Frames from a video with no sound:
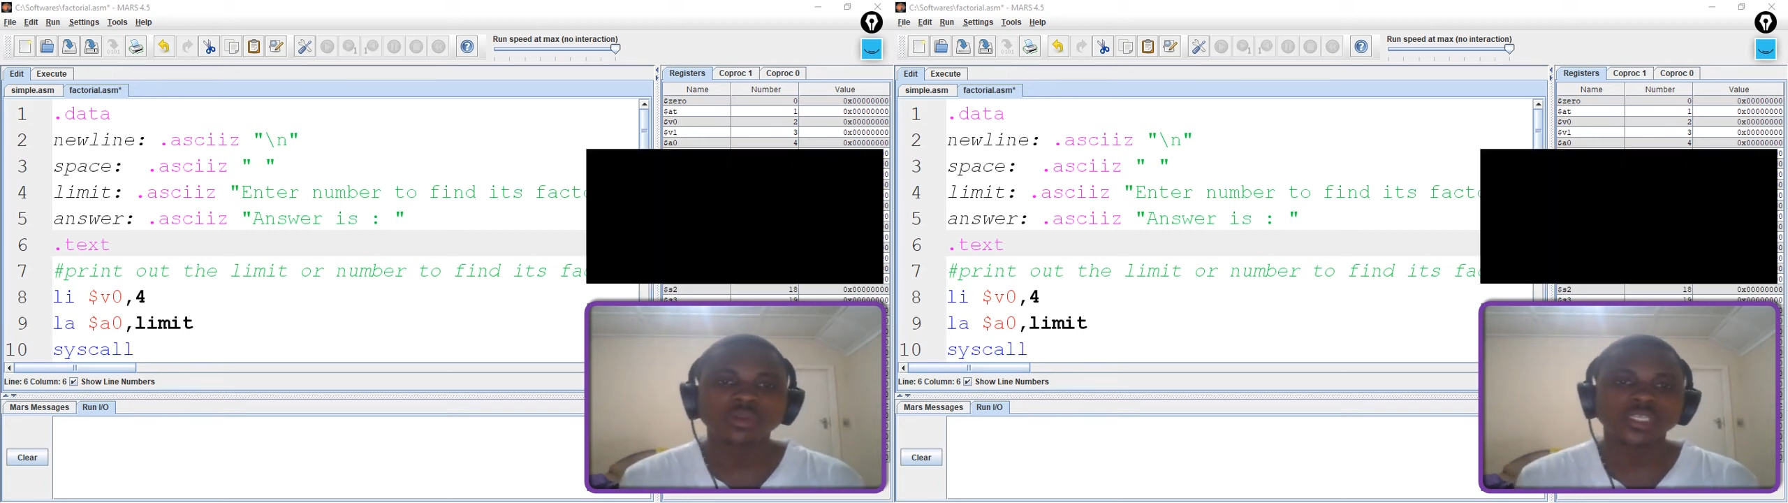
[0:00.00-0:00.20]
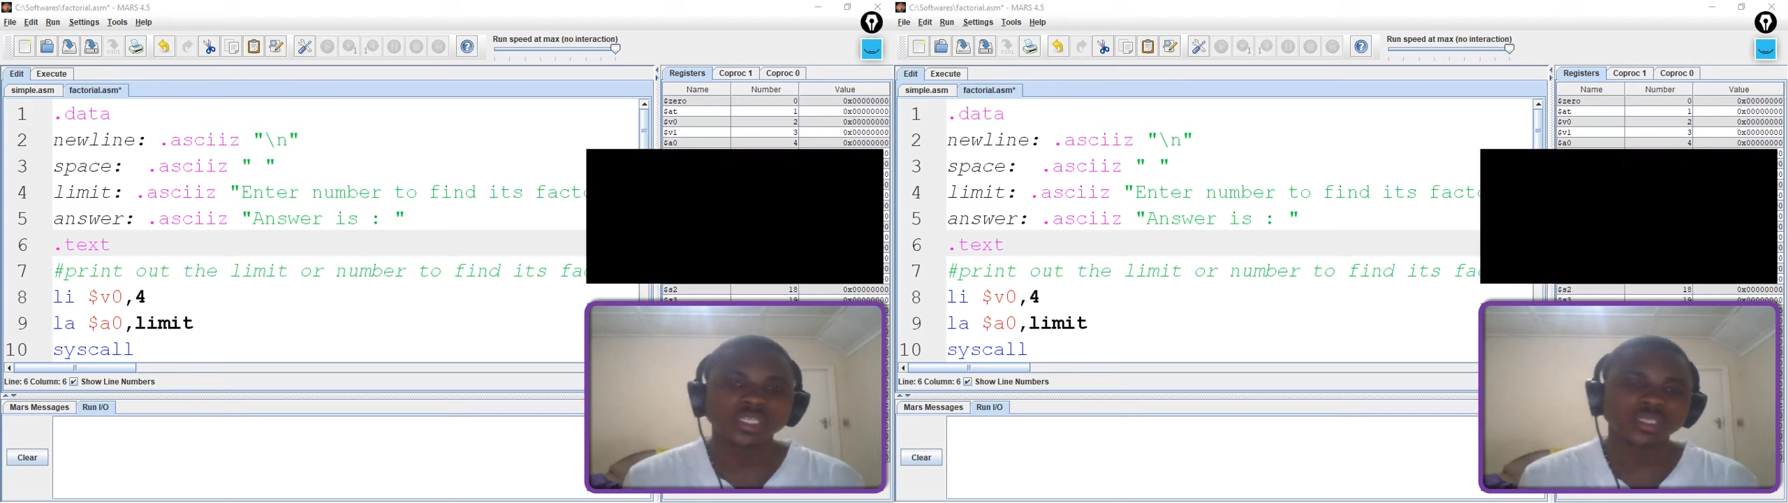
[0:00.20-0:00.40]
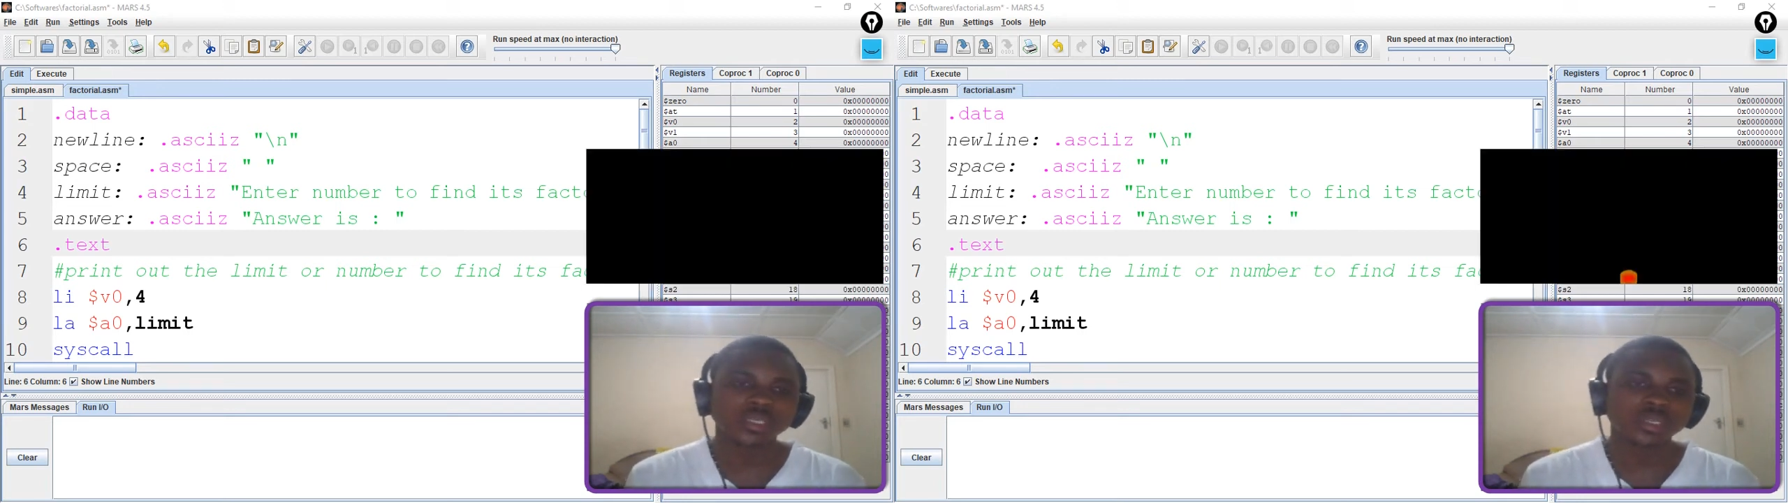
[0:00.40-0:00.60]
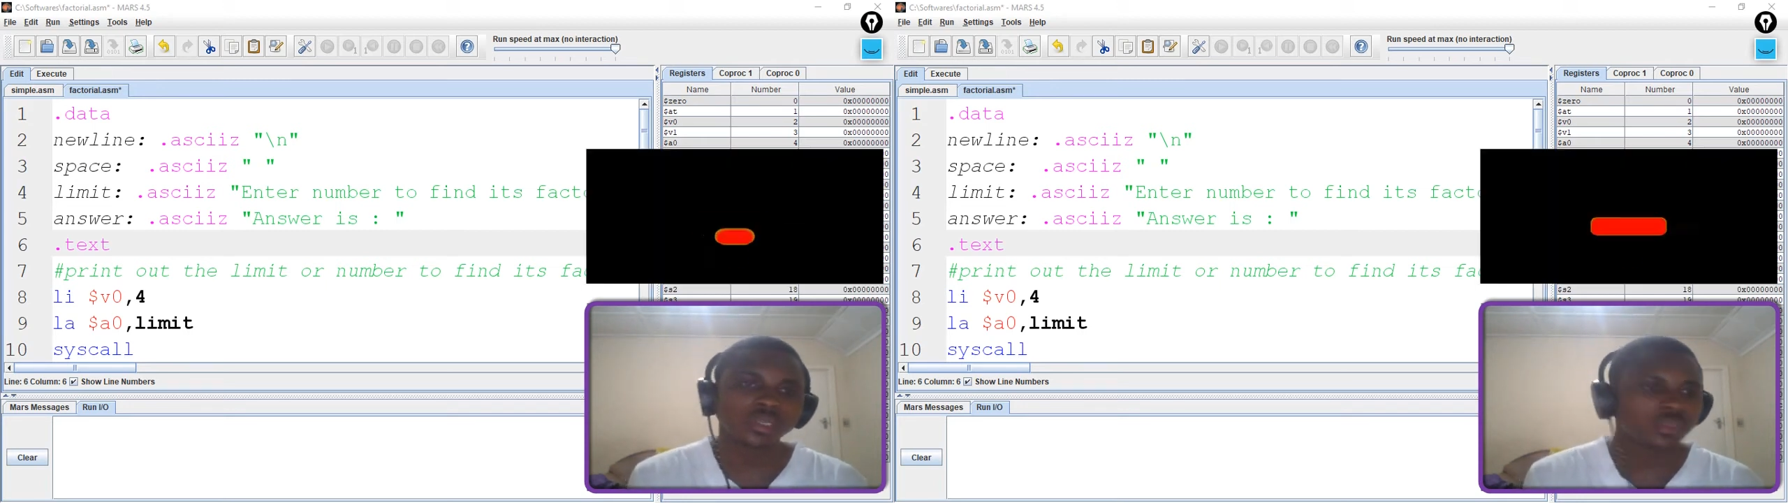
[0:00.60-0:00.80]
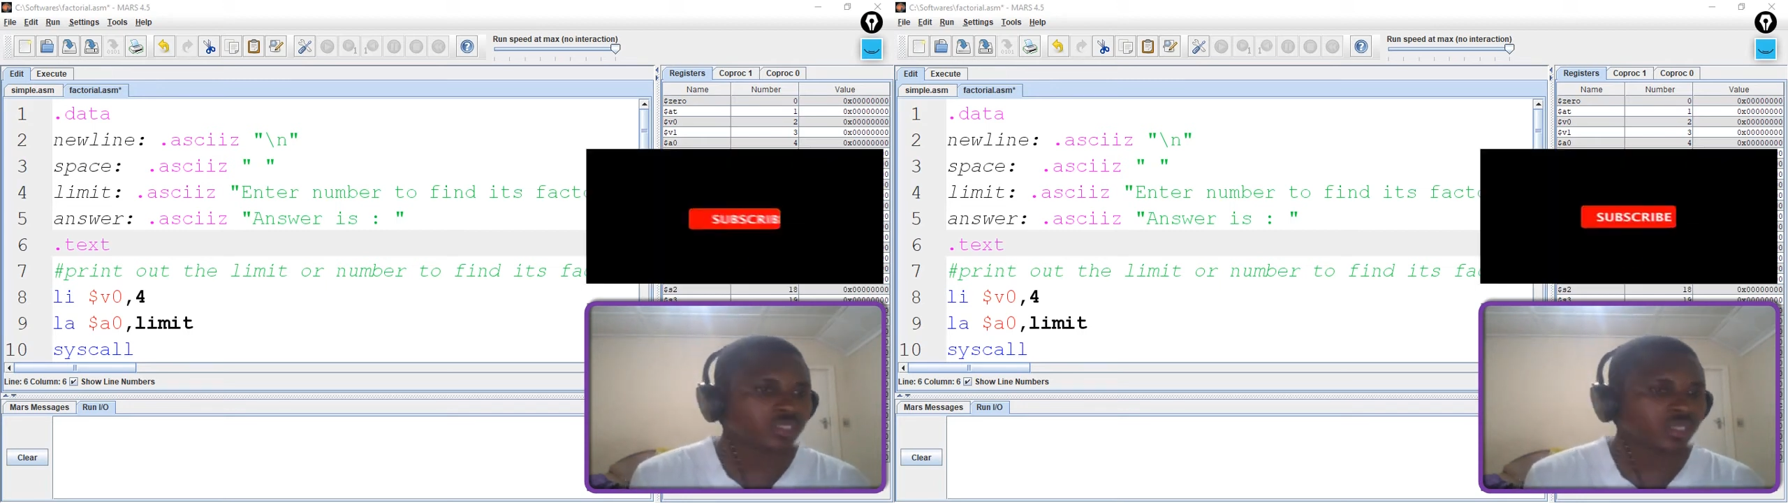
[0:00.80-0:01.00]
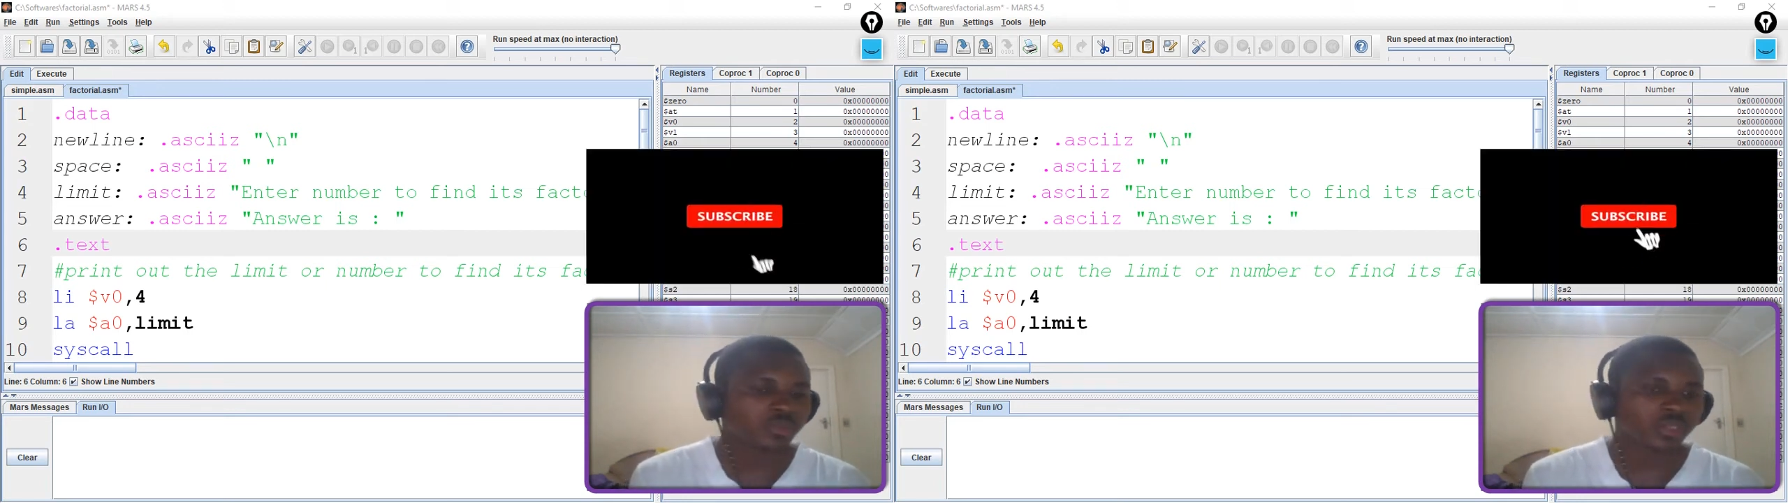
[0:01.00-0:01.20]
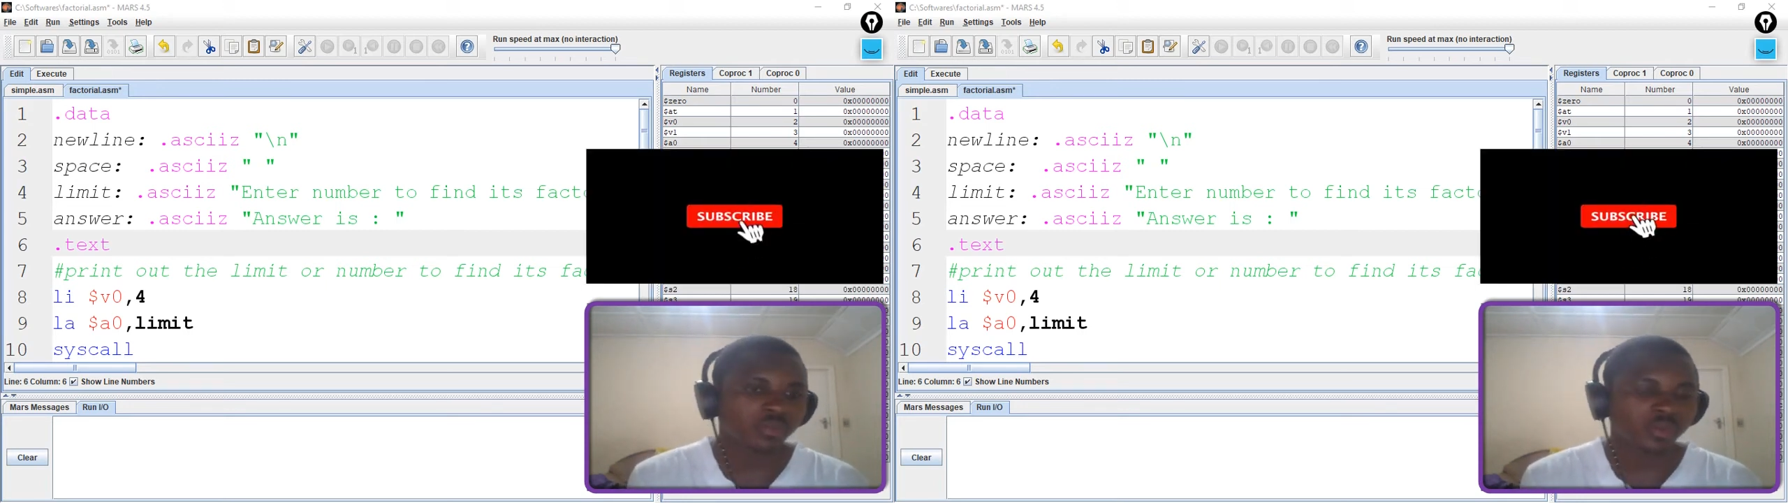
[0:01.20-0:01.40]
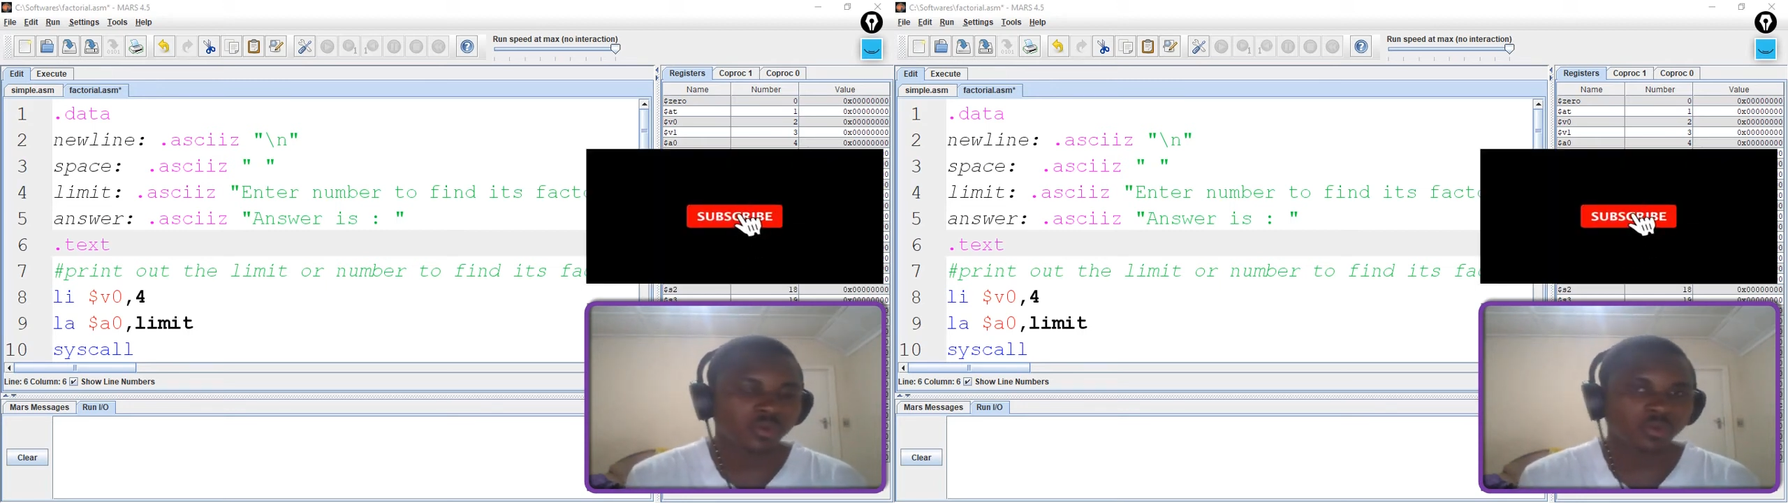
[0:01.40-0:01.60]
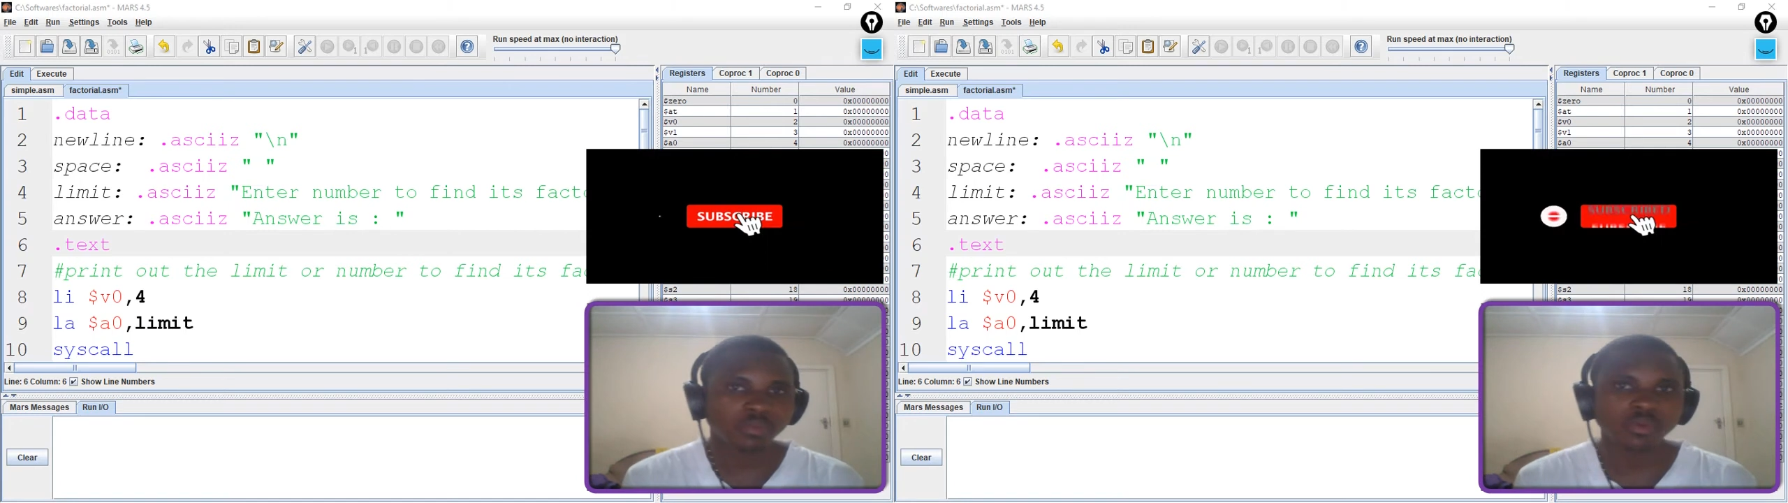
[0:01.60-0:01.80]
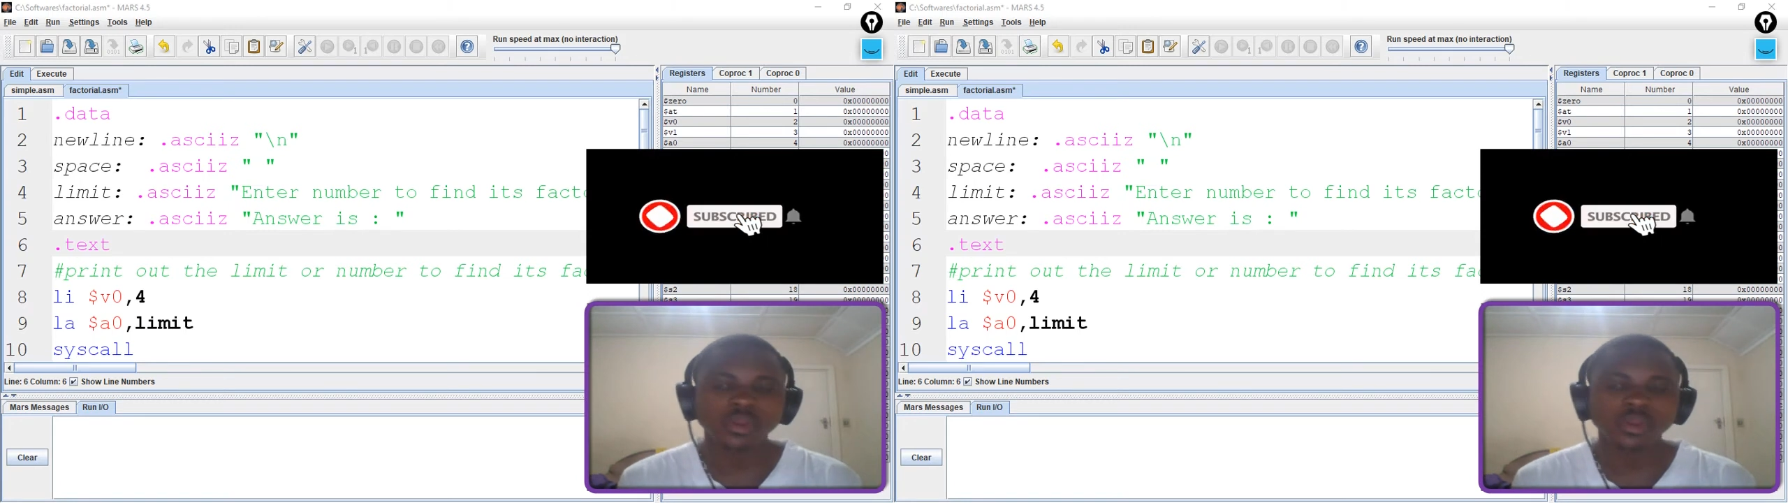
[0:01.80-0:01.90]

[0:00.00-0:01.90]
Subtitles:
just click the subscribe button below